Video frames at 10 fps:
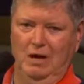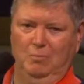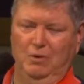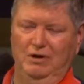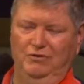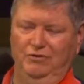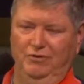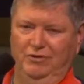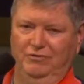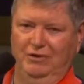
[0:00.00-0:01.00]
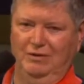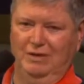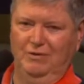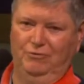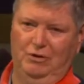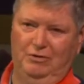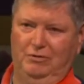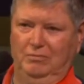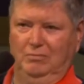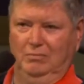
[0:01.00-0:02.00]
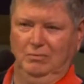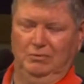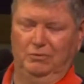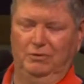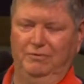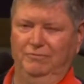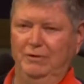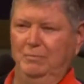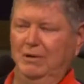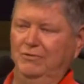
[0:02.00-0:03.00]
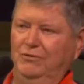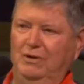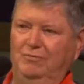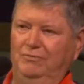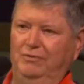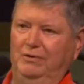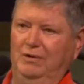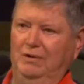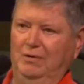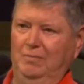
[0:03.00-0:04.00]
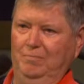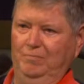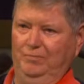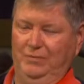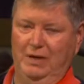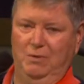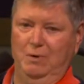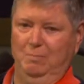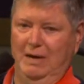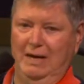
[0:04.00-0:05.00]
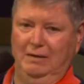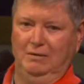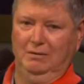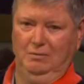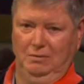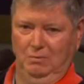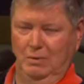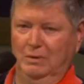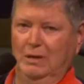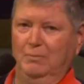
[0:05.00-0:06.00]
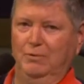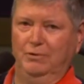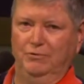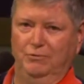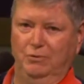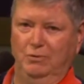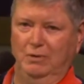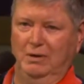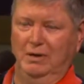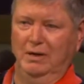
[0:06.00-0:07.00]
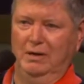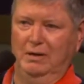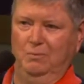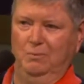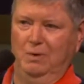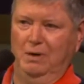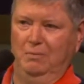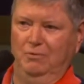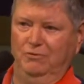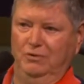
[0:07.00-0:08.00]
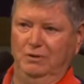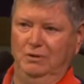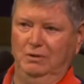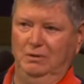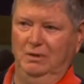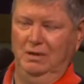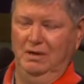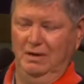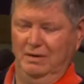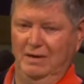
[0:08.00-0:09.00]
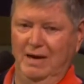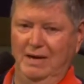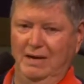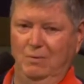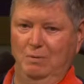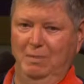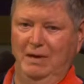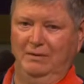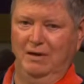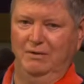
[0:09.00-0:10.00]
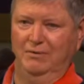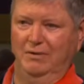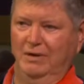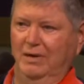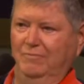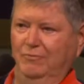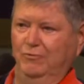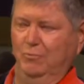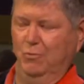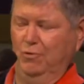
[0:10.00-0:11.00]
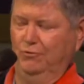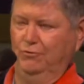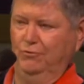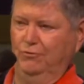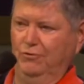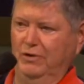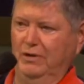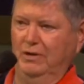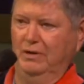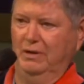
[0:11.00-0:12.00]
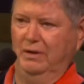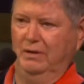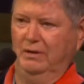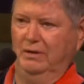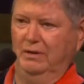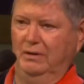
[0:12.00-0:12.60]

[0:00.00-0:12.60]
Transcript: rests and things like that, so I could learn to feed myself. And then I went back and kept going to school, and then again, when I was 9, I went back down there again for some more surgery and